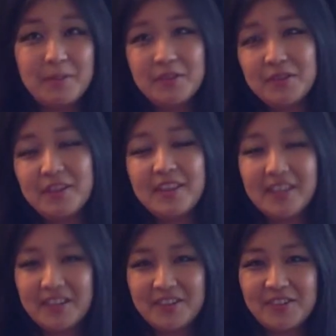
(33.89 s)
do
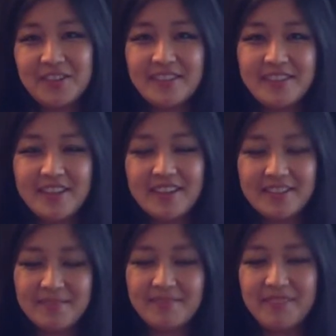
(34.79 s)
think during sex,
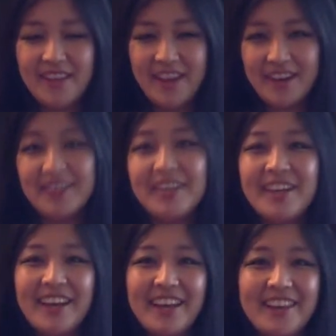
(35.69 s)
yeah,
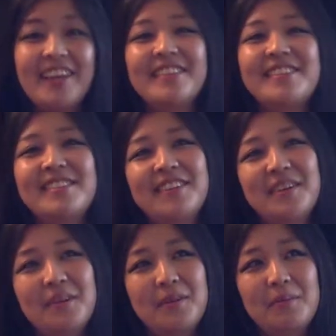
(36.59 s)
and that's
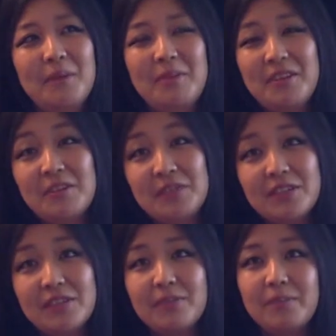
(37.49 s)
maybe
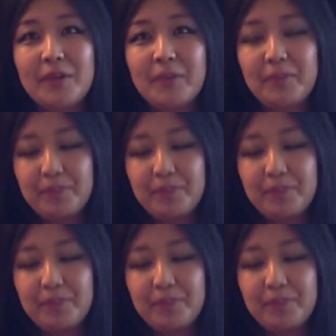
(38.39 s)
intuition, but